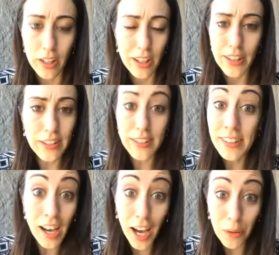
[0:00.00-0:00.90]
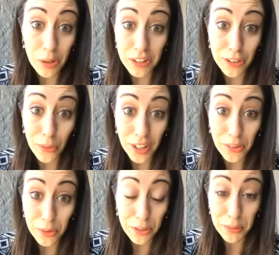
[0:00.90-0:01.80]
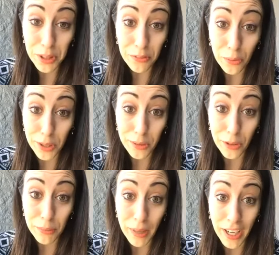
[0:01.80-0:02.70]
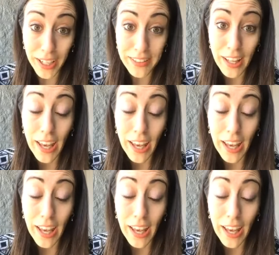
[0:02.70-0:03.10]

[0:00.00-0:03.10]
That's not what's going through a 3 or 4-year-old mind.